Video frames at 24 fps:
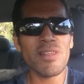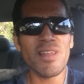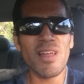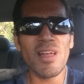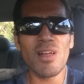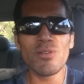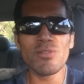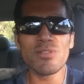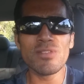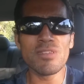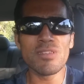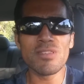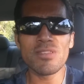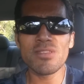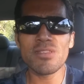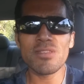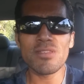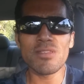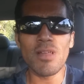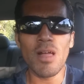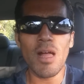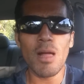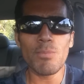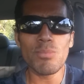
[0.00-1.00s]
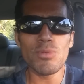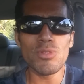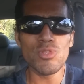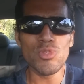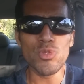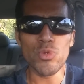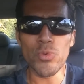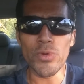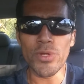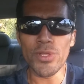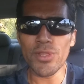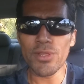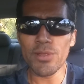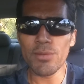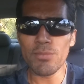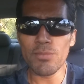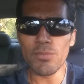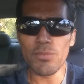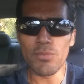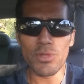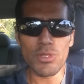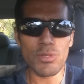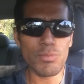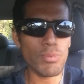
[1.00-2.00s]
it, I would just stop and join
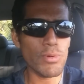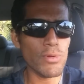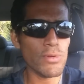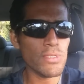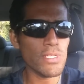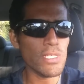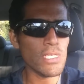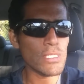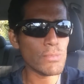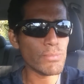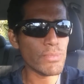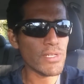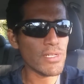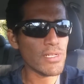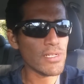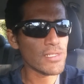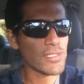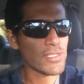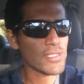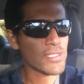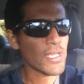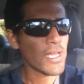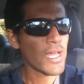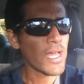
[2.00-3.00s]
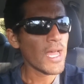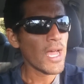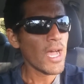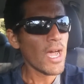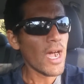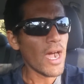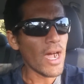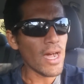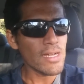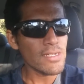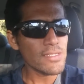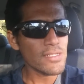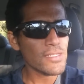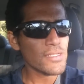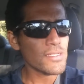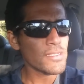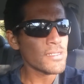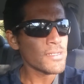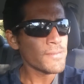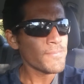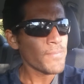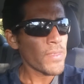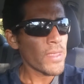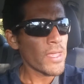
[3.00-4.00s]
them with the protest, because
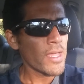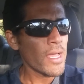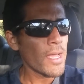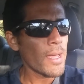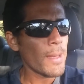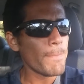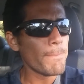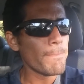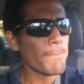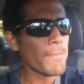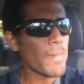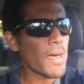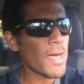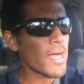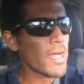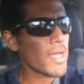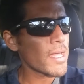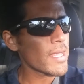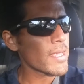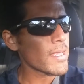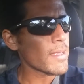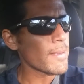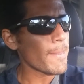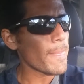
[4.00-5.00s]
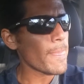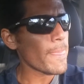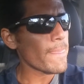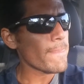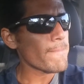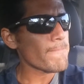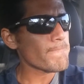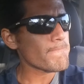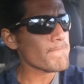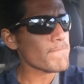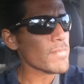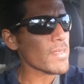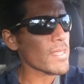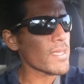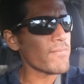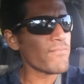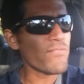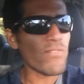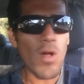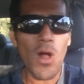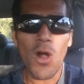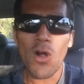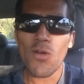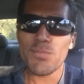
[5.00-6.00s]
honestly, my
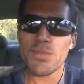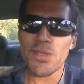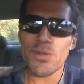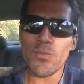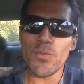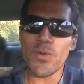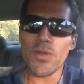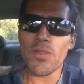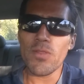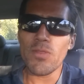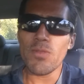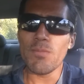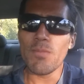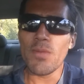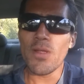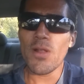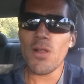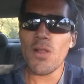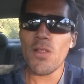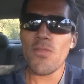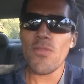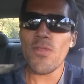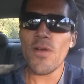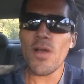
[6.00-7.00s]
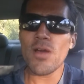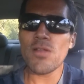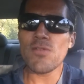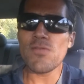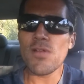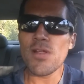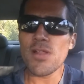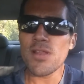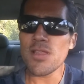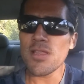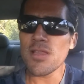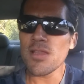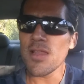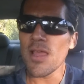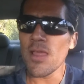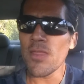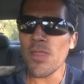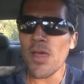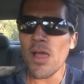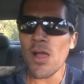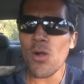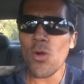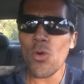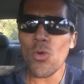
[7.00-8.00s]
involvement with marathon running
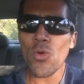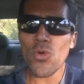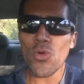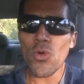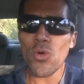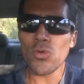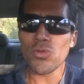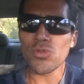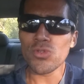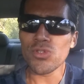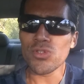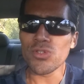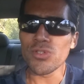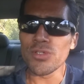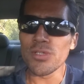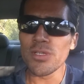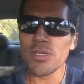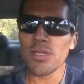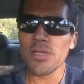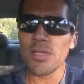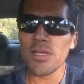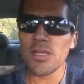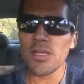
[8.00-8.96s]
and that whole culture